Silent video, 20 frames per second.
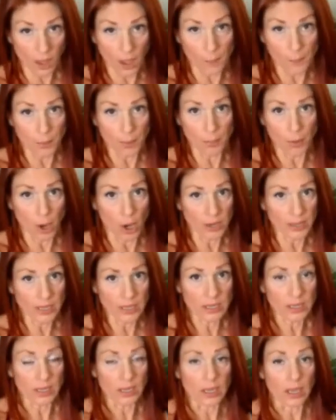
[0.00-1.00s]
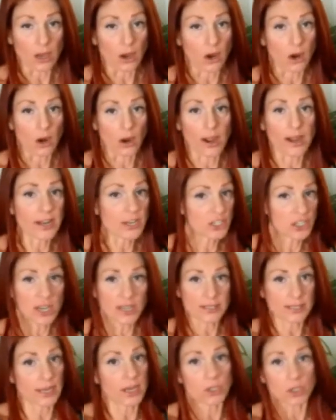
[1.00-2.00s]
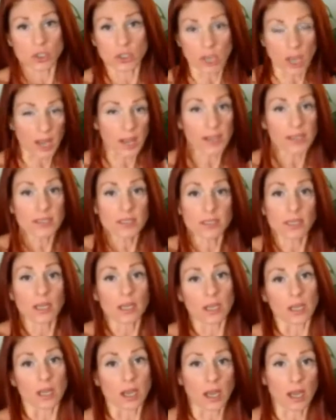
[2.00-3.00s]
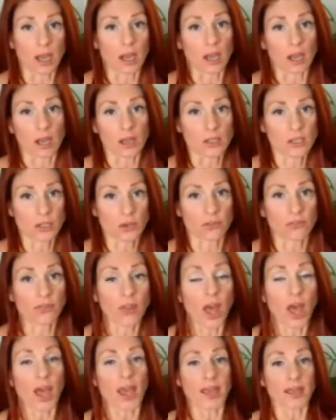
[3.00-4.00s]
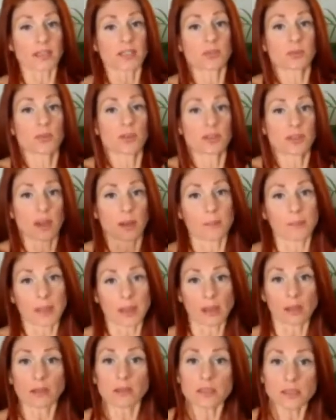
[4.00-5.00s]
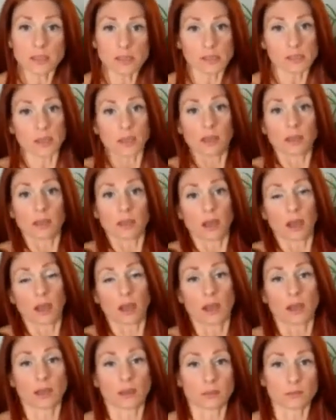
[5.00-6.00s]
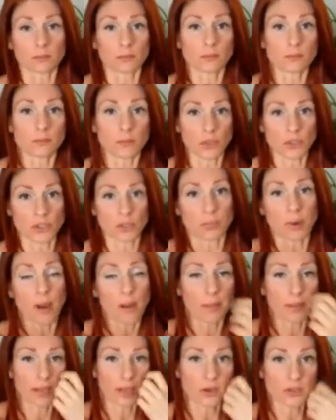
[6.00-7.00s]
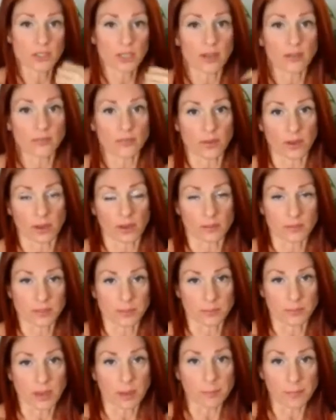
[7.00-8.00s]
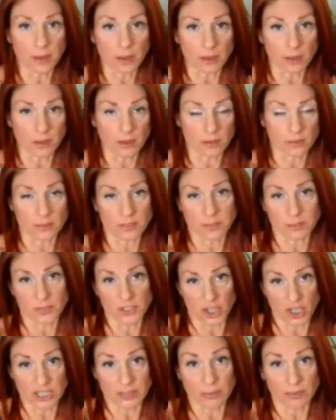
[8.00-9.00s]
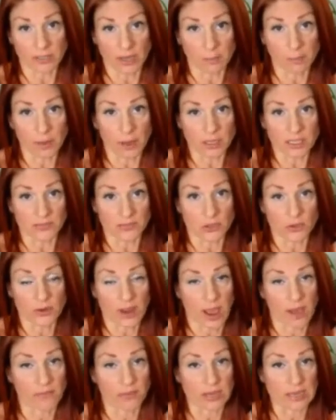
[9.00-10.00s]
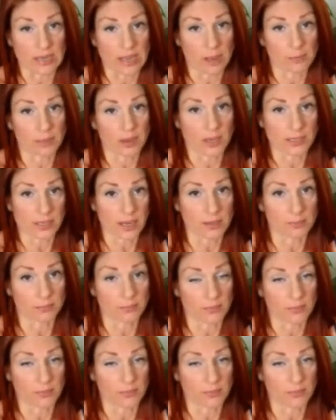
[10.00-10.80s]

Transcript: upper body are any chest exercise, so flies with dumbbells. You should probably get yourself some adjustable dumbbells if you don't have any yet, because